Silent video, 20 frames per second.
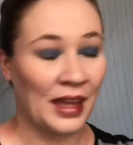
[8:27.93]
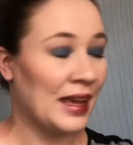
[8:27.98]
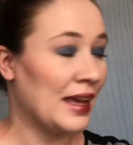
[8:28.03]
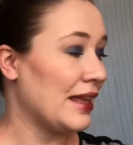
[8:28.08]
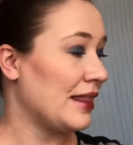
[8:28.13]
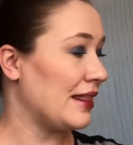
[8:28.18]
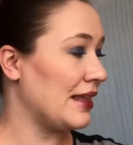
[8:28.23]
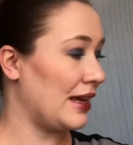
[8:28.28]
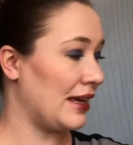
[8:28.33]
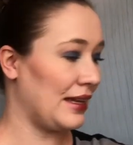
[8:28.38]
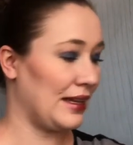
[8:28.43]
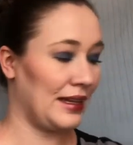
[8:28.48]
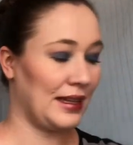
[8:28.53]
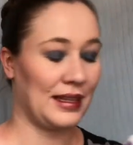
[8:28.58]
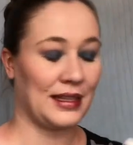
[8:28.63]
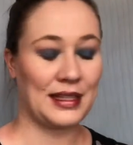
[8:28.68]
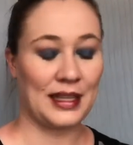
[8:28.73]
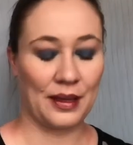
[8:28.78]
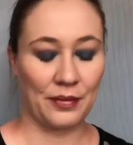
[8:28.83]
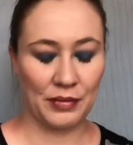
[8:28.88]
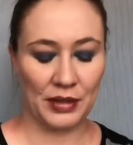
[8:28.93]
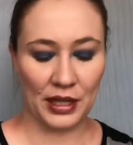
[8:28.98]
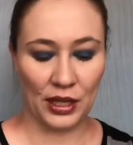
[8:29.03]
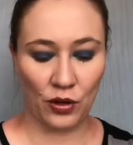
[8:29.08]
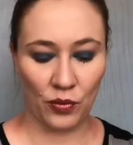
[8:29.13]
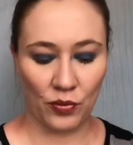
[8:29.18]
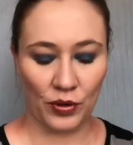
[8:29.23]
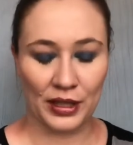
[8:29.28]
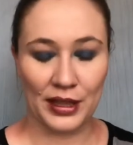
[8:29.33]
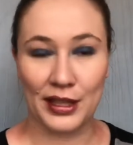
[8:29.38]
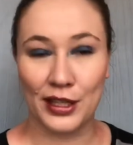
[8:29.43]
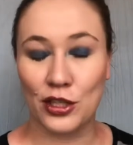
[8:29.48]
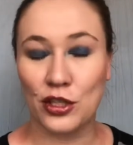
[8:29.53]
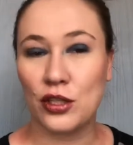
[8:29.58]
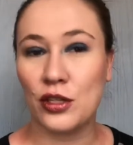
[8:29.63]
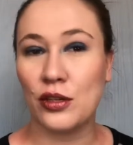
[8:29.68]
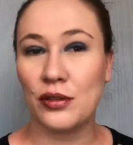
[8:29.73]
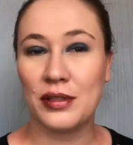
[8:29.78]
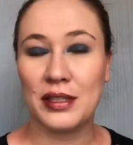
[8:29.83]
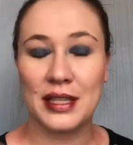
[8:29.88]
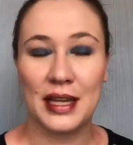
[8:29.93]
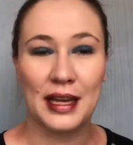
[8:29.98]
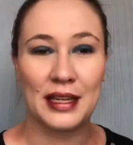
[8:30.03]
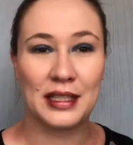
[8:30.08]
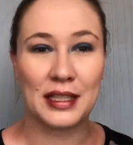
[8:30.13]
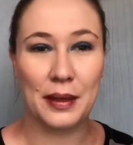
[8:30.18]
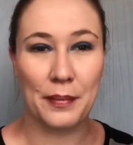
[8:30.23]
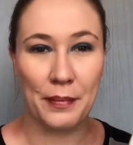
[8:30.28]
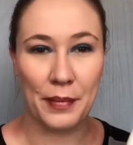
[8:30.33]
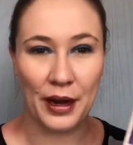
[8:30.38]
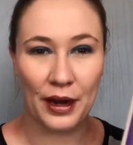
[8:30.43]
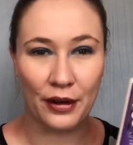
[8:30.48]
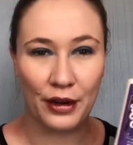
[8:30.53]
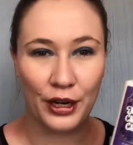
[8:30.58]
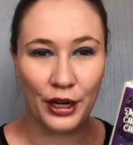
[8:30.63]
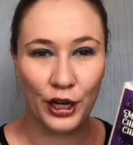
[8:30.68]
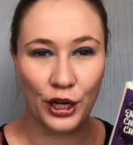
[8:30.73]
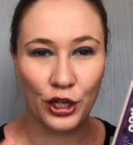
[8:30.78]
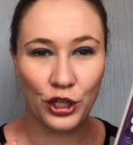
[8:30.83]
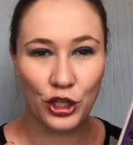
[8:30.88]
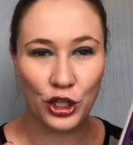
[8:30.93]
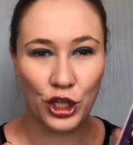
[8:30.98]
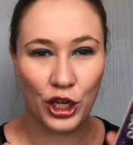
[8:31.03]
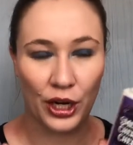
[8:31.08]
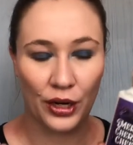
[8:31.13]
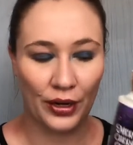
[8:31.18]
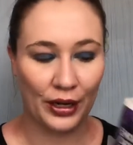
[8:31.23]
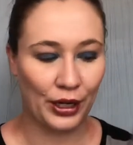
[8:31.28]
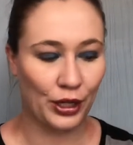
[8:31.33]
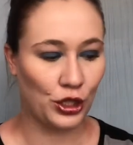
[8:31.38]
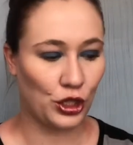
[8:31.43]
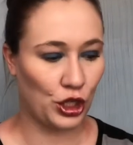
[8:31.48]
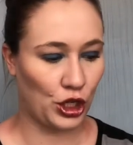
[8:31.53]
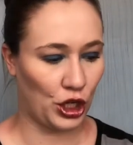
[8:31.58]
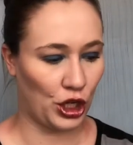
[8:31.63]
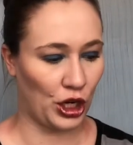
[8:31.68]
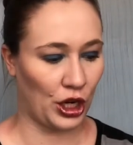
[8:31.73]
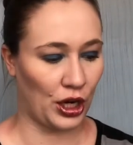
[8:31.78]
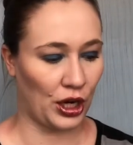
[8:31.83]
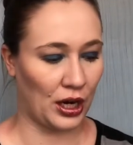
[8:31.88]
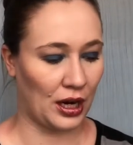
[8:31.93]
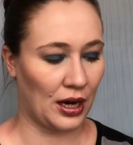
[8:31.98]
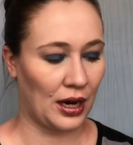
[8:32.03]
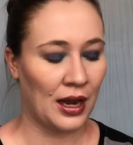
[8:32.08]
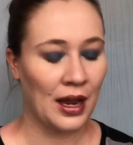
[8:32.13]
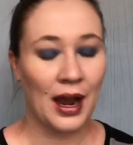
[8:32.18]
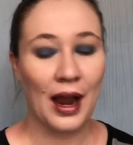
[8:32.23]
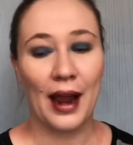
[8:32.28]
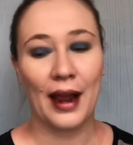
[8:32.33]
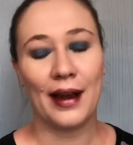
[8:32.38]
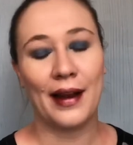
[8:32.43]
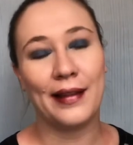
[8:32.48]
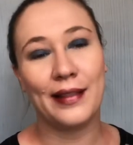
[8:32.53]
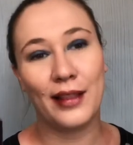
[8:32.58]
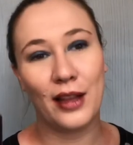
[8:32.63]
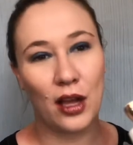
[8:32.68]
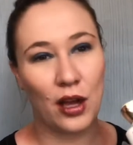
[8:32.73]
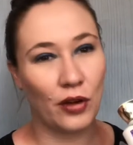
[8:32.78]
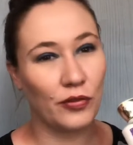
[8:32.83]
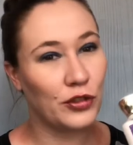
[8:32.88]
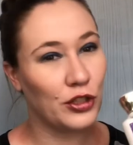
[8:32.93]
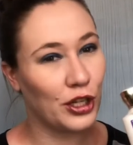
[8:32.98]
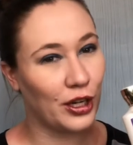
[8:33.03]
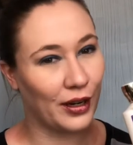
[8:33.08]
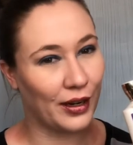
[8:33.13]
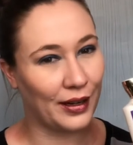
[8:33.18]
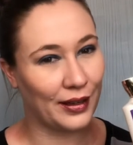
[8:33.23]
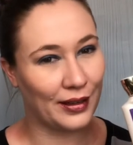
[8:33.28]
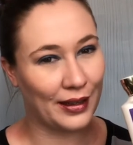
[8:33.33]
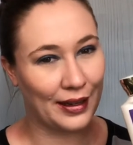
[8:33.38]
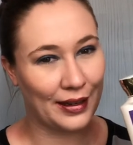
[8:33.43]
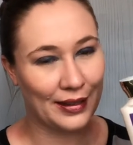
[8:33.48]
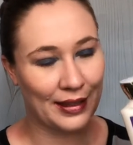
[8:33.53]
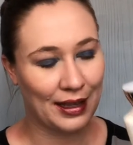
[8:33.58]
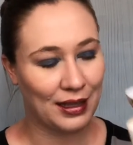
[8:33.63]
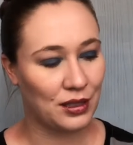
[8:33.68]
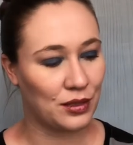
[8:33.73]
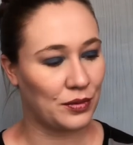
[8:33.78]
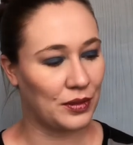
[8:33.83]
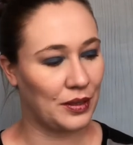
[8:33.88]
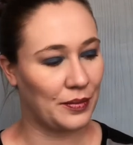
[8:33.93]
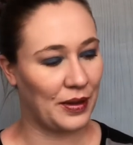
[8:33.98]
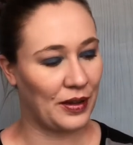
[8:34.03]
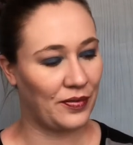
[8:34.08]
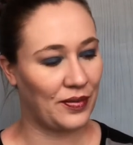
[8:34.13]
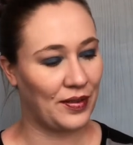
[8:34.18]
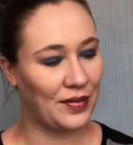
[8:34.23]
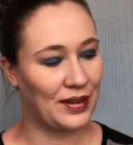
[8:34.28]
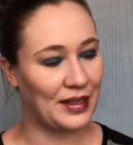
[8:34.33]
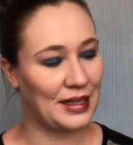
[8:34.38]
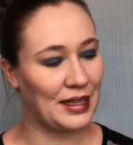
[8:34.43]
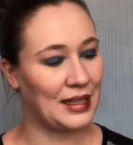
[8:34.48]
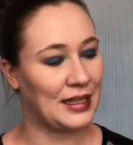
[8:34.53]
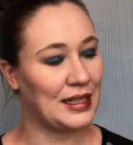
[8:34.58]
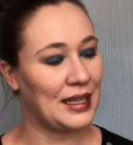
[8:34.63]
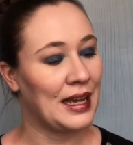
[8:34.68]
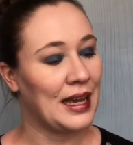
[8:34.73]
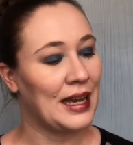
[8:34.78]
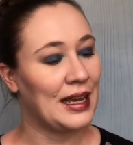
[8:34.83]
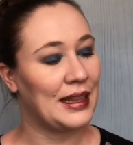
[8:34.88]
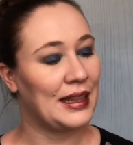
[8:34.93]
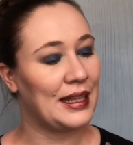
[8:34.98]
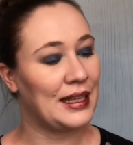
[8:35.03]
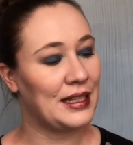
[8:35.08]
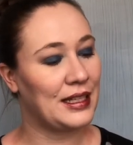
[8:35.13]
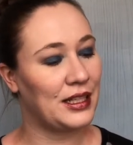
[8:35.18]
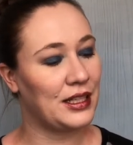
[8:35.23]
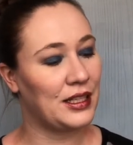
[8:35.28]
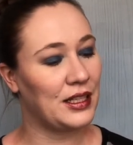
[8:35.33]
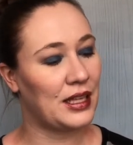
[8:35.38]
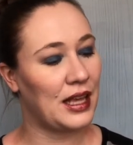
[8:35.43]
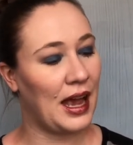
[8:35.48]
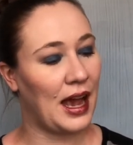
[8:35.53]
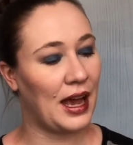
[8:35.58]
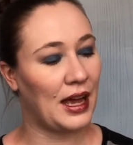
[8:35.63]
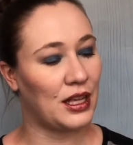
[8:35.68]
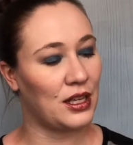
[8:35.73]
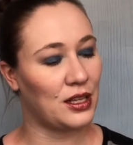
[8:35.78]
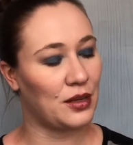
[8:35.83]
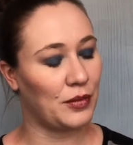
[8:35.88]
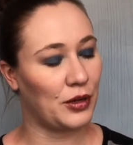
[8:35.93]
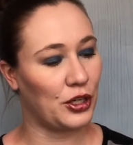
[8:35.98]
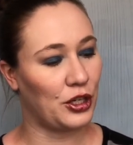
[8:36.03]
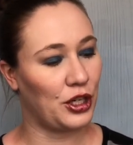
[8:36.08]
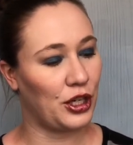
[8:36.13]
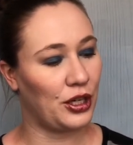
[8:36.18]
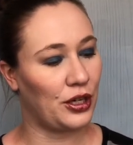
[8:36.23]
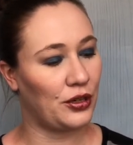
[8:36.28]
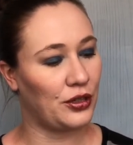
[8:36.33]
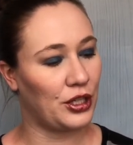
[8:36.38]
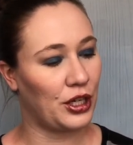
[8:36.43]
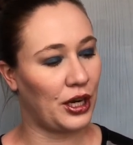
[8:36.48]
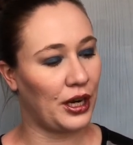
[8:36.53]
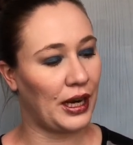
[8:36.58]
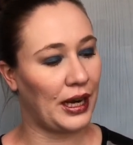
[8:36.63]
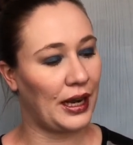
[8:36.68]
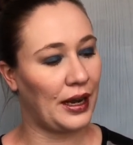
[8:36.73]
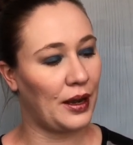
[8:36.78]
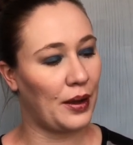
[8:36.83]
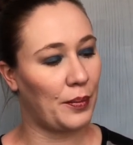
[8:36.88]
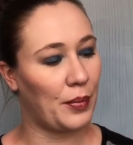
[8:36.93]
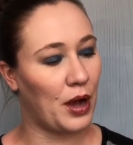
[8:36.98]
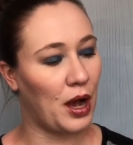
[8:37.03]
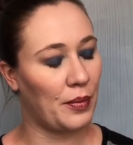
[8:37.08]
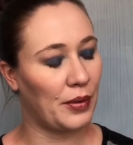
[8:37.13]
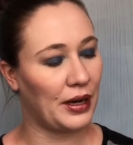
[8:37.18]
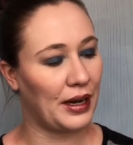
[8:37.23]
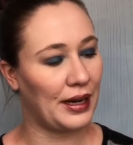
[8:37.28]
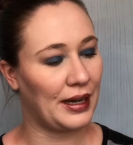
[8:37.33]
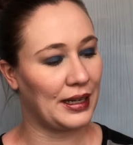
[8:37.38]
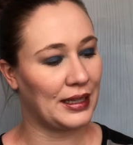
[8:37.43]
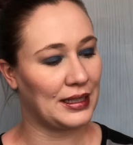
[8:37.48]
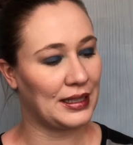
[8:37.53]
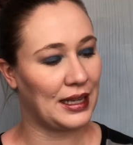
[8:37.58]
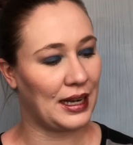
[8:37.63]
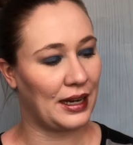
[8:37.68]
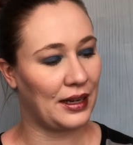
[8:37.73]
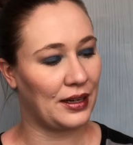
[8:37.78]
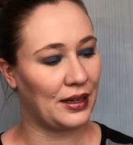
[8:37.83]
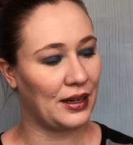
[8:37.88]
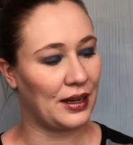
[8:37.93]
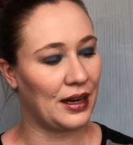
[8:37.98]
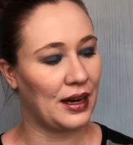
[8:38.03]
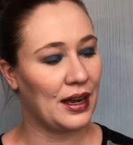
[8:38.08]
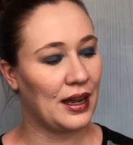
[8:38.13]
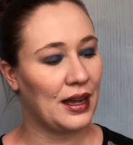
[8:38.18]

Then the same thing with this new scent, Merry Cherry Cheer. And I love cherry, like that's one of my favorite scents. This is has maraschino cherry, pomegranate cider,